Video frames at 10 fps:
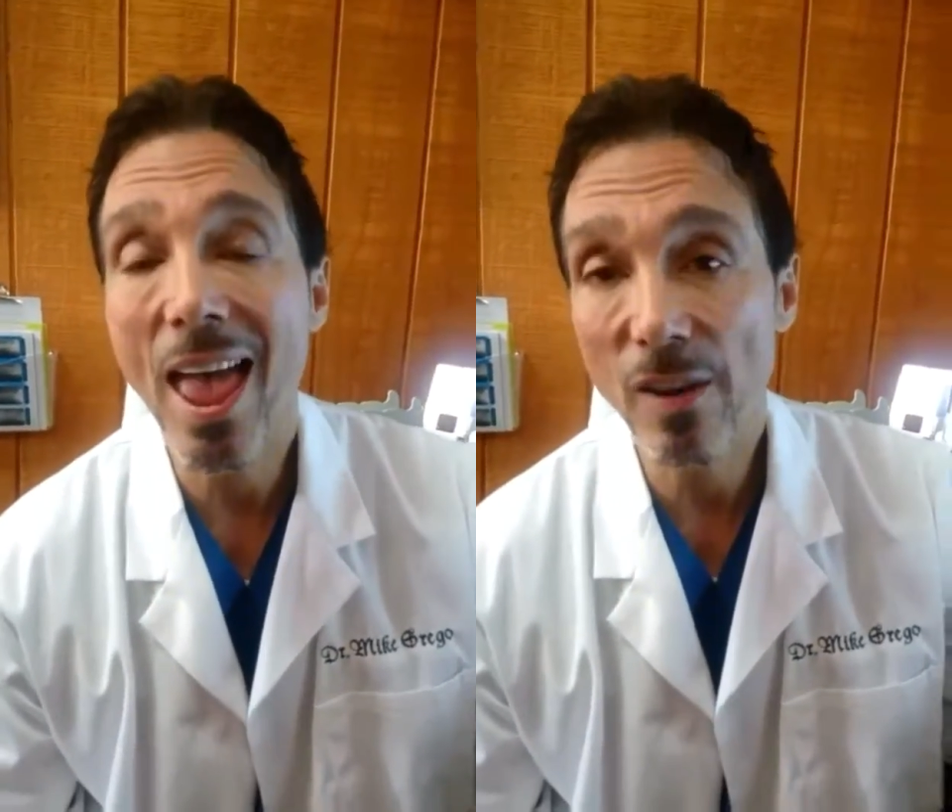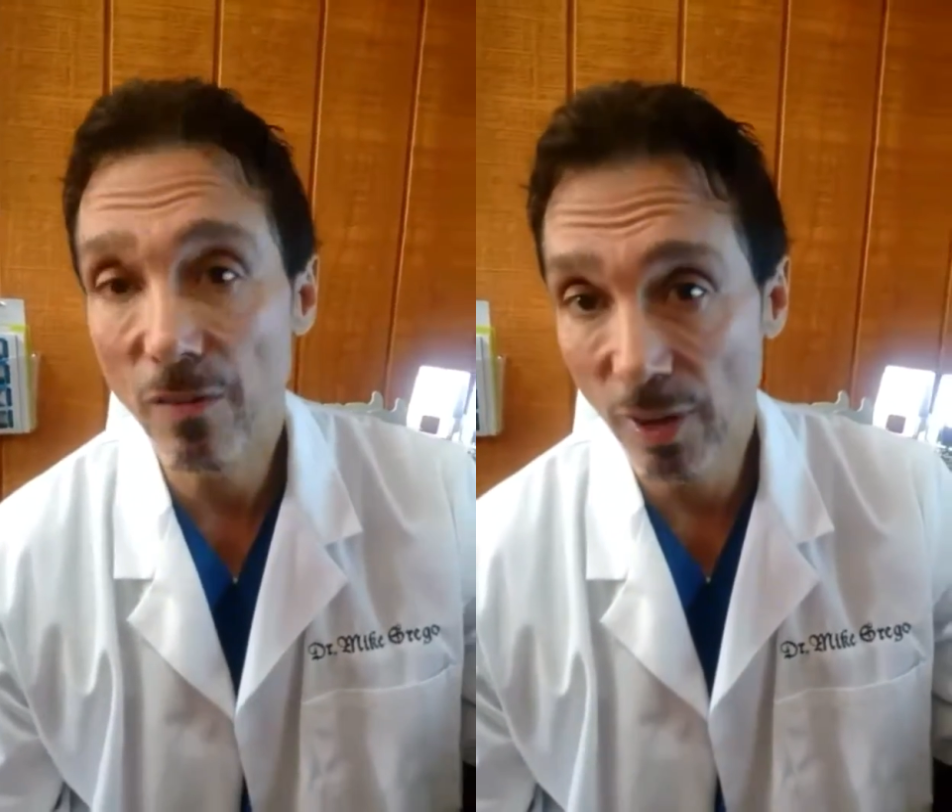
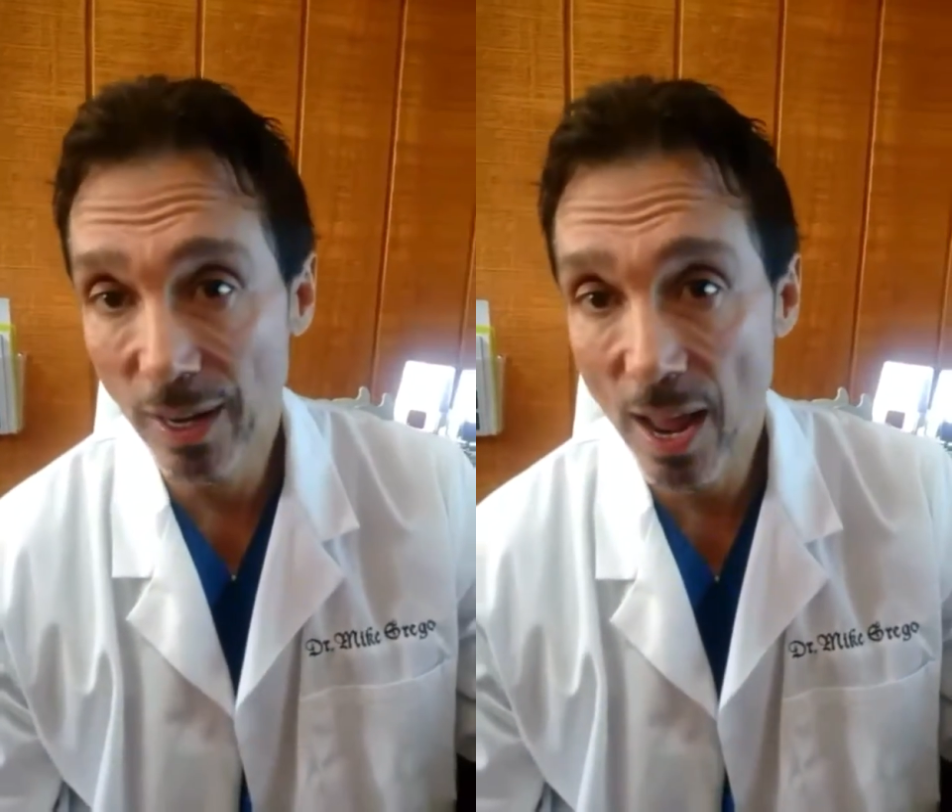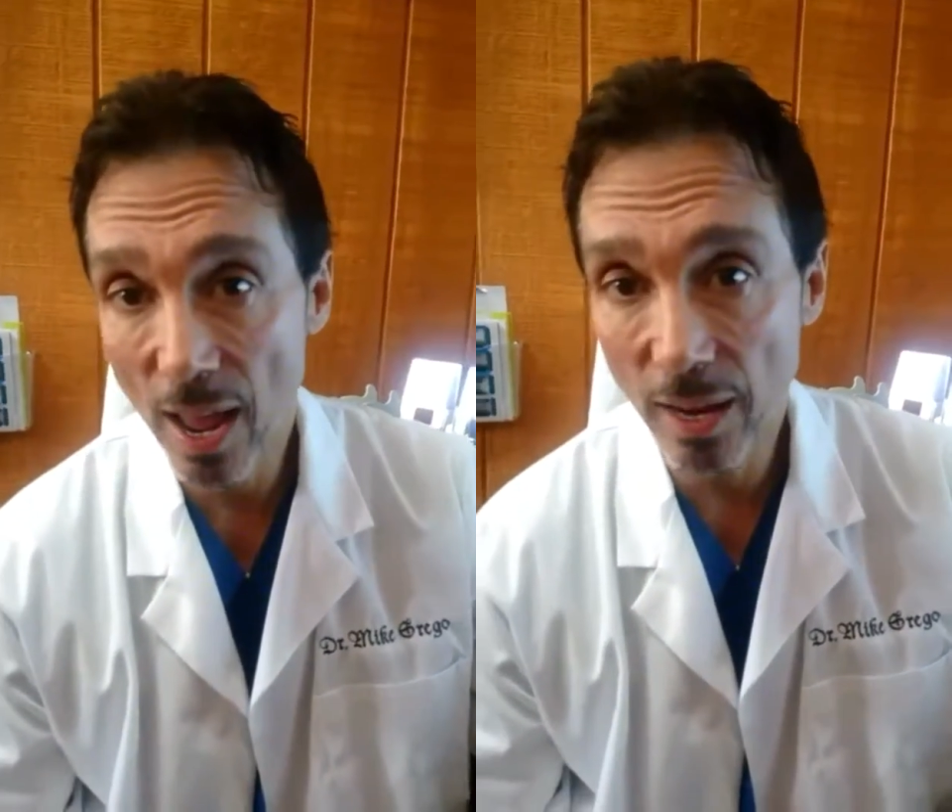
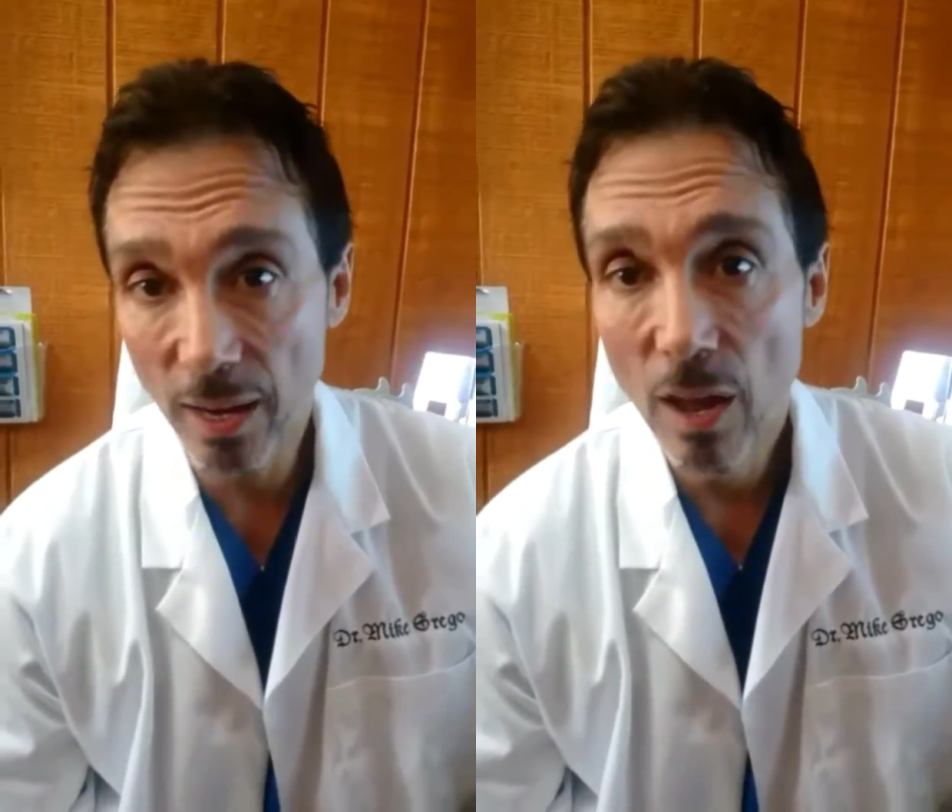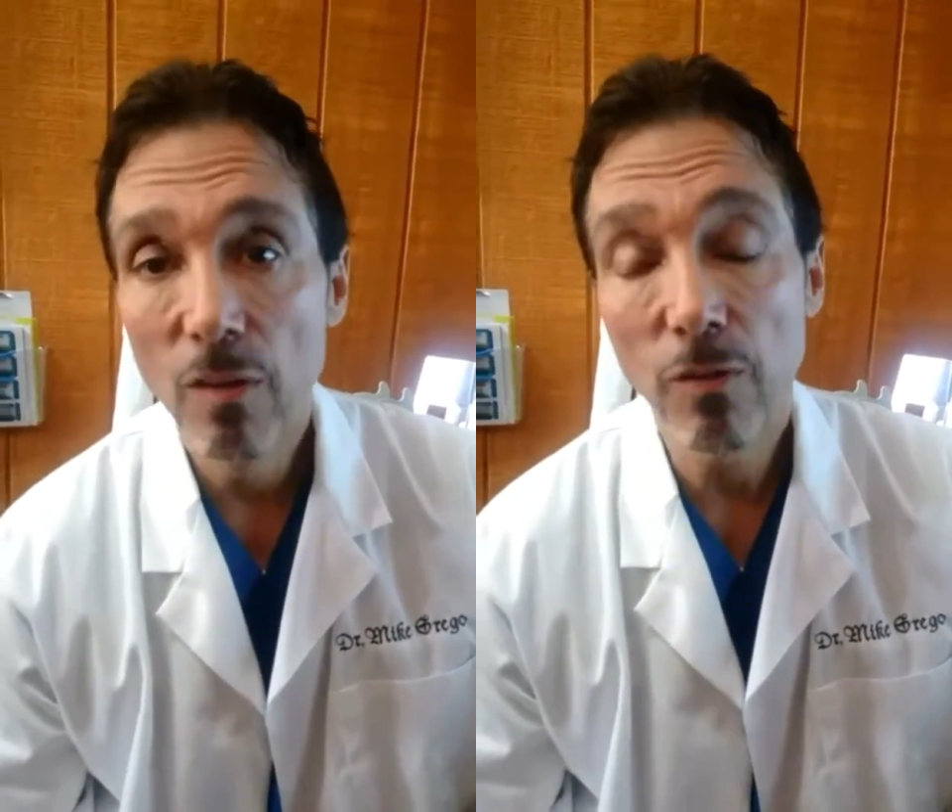every
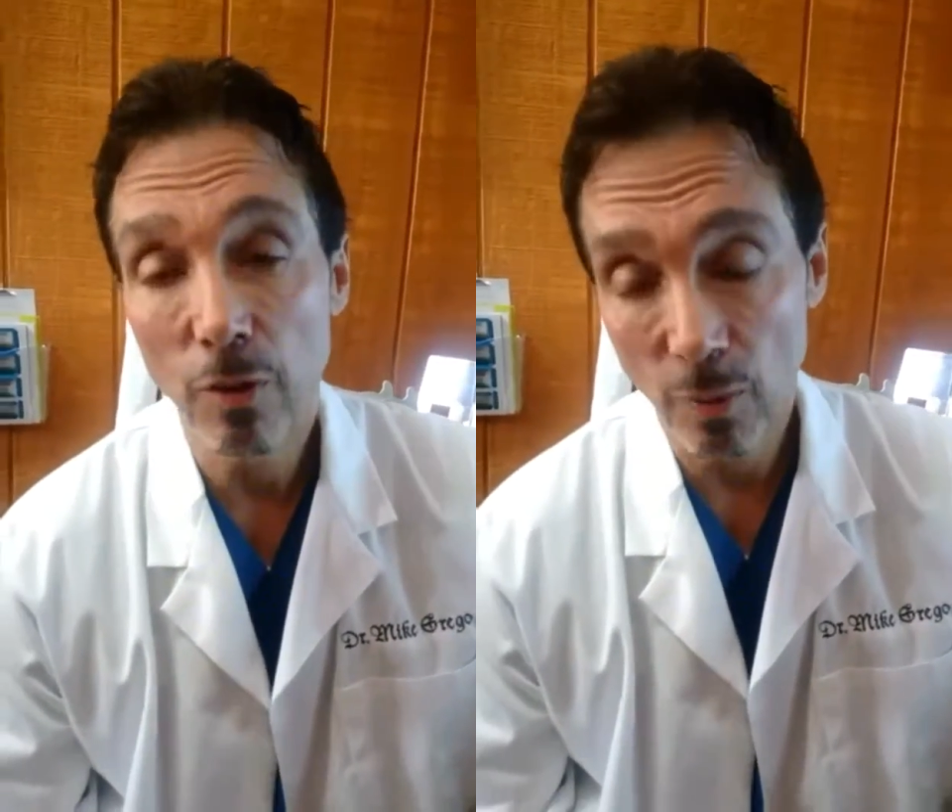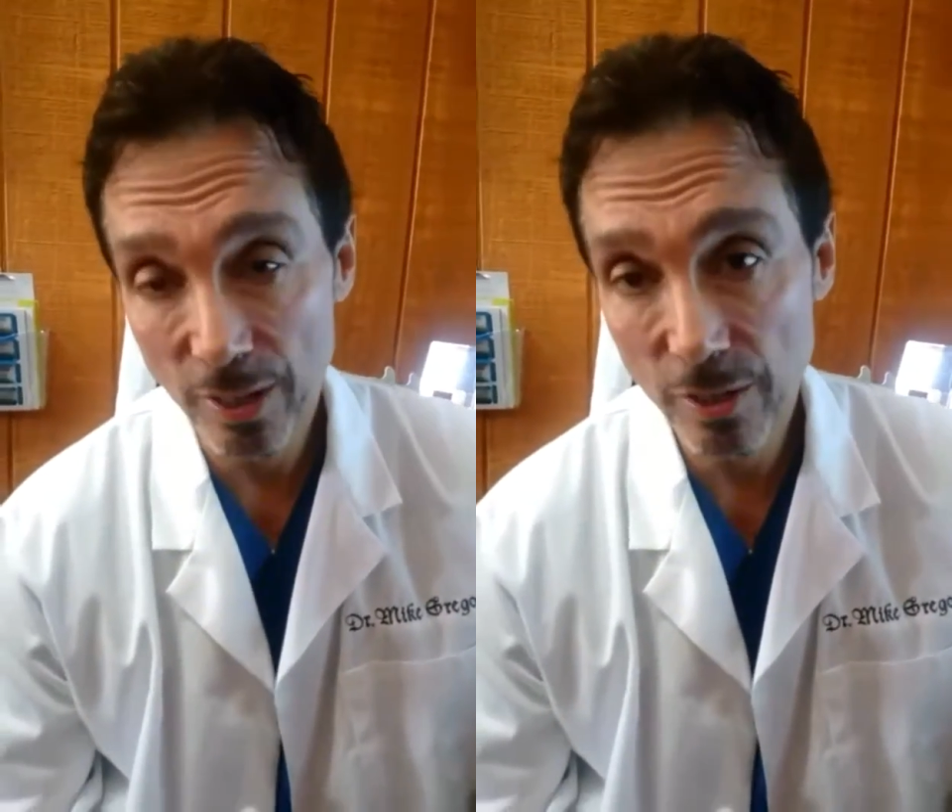day
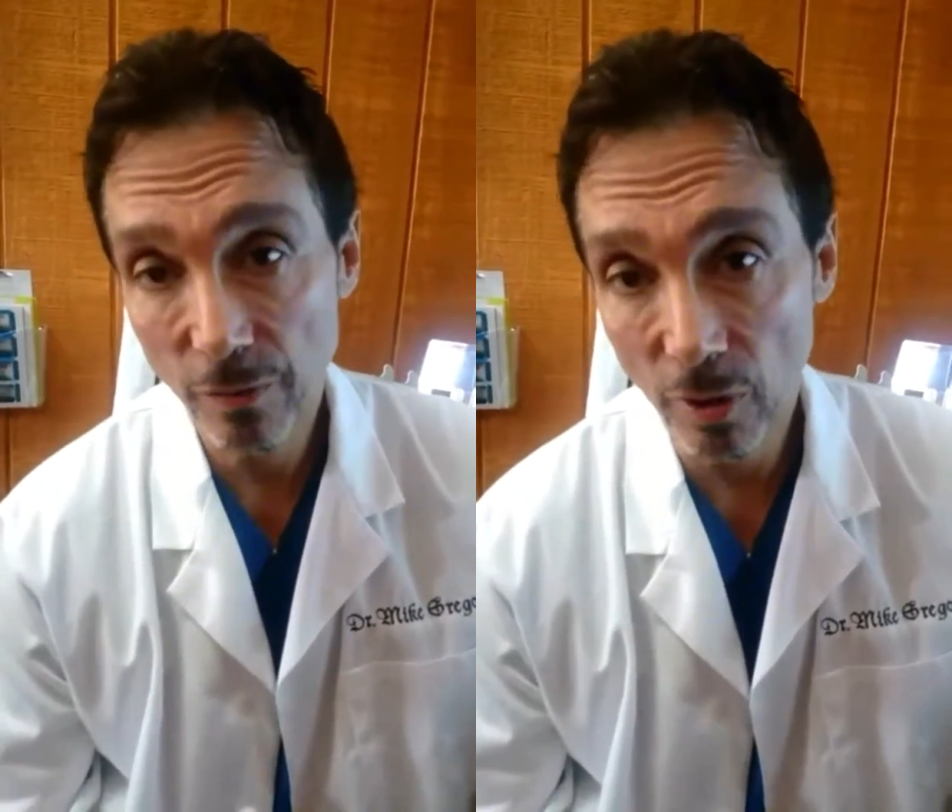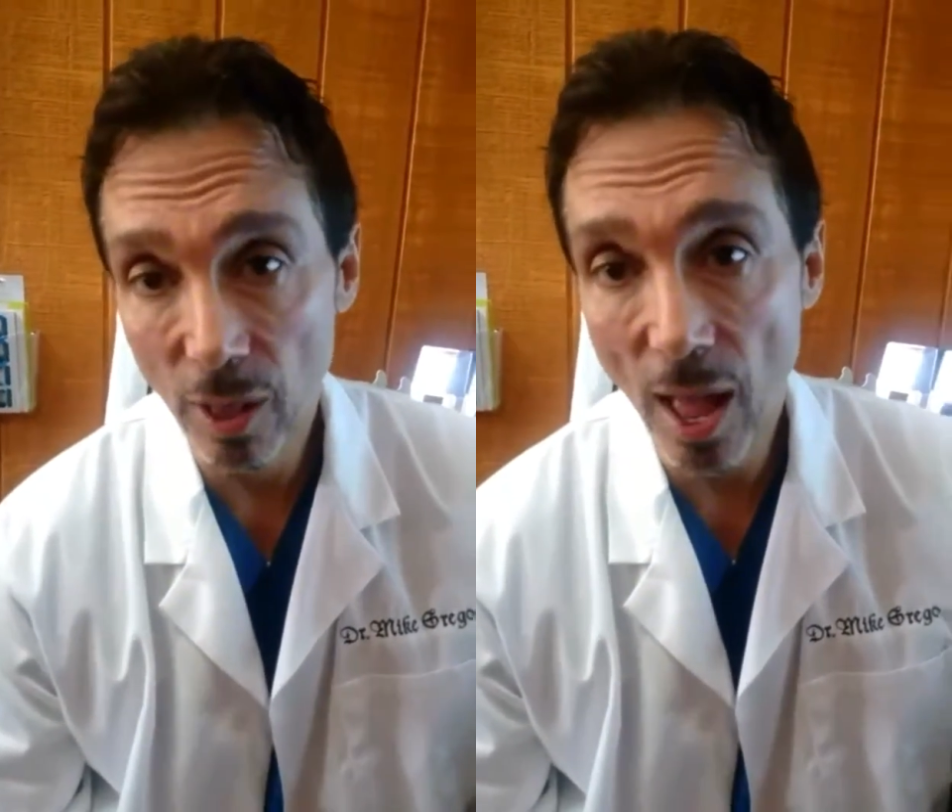for the rest
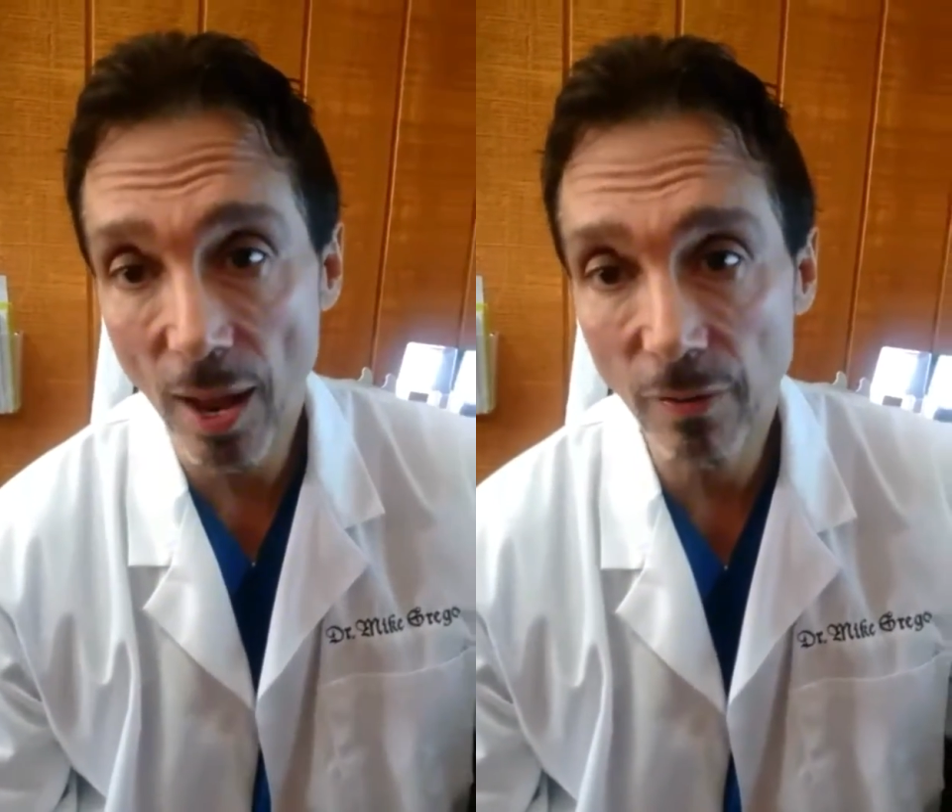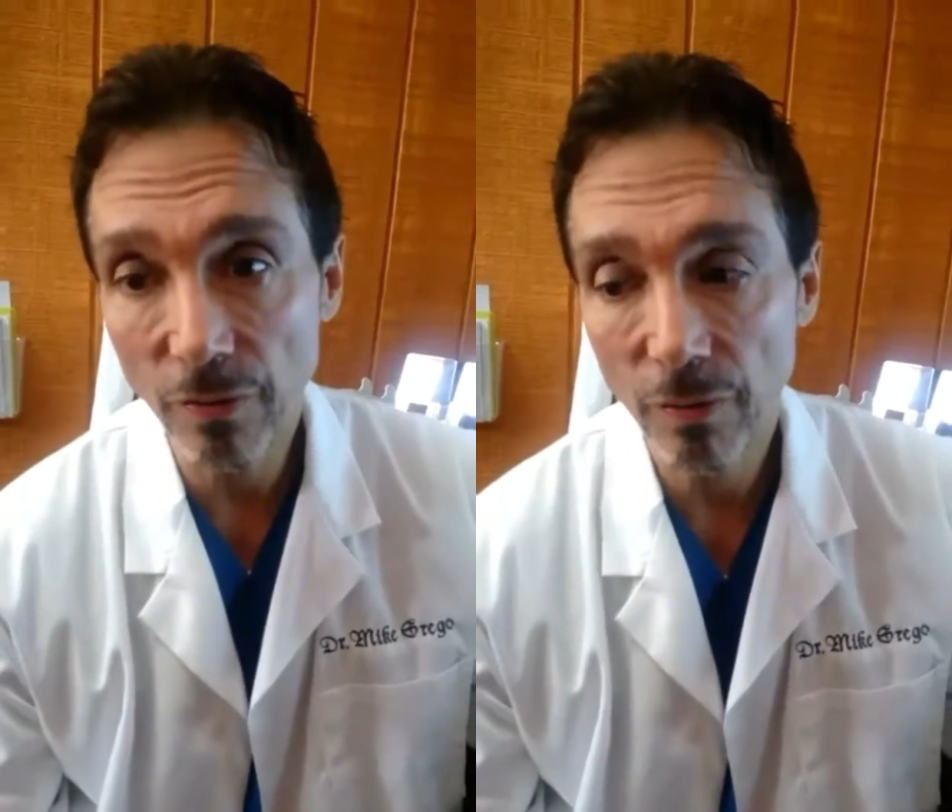of your
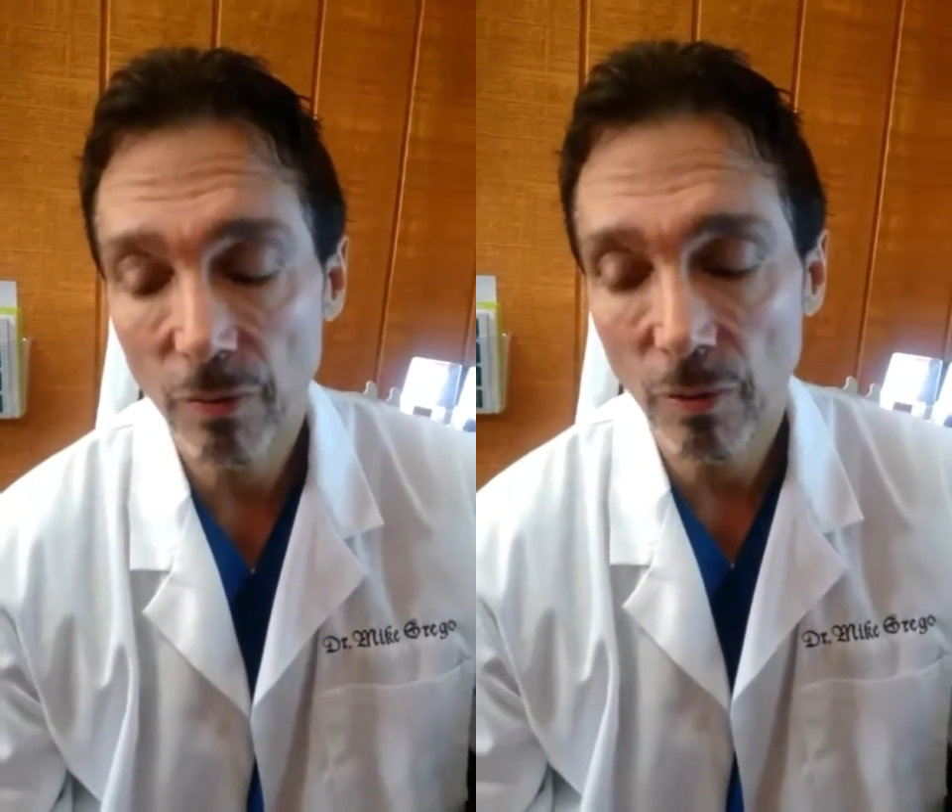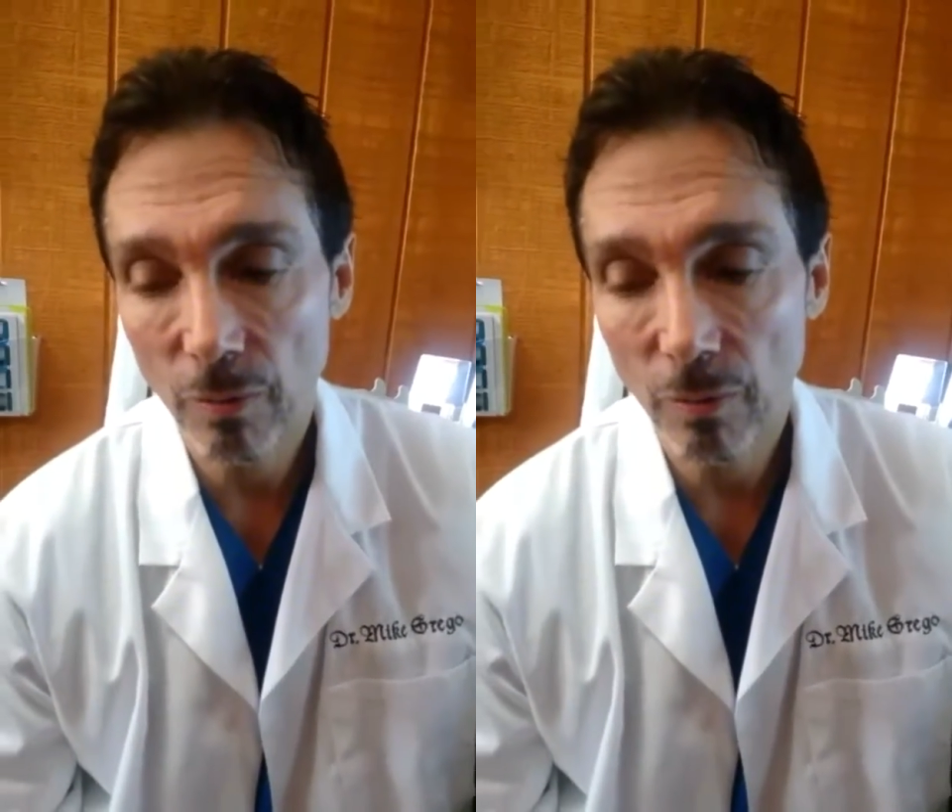life.